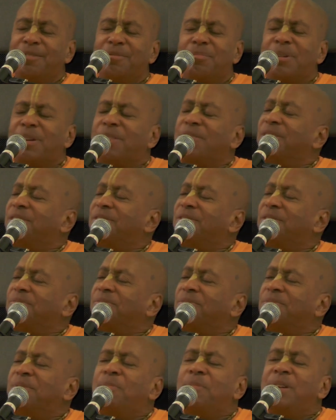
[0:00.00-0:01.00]
But
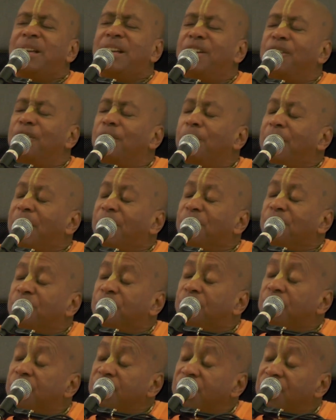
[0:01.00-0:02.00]
when we hear about
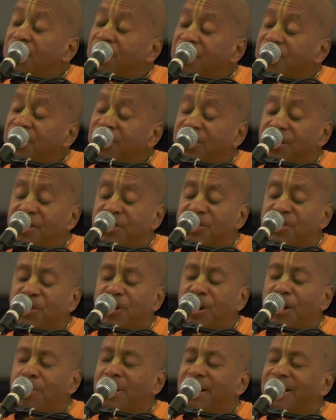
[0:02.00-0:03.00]
Krishna's
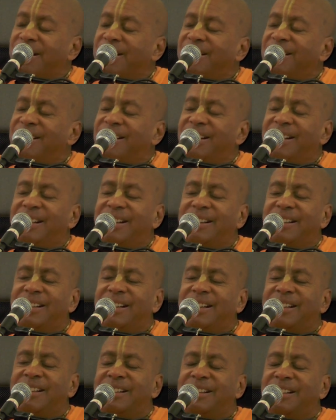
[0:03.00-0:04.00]
enjoyment,
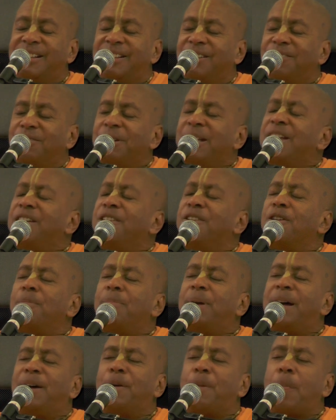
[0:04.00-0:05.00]
we hear
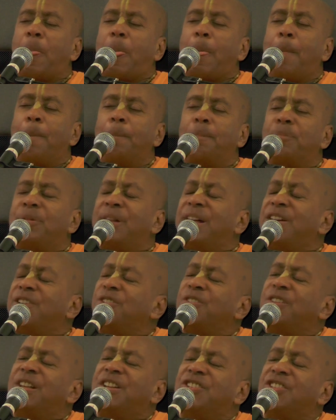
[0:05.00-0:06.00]
about
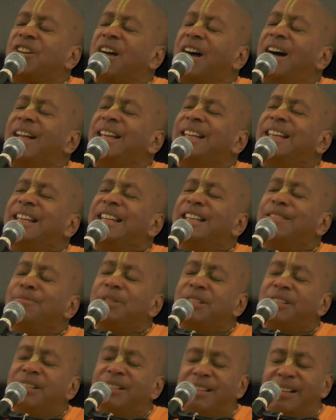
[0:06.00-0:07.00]
pleasure that's
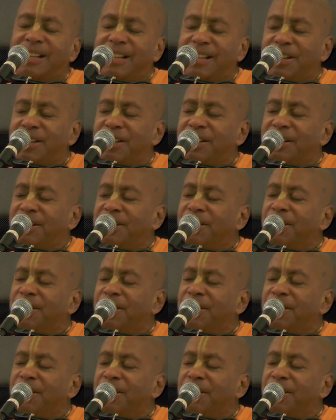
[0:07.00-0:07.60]
unlimitedly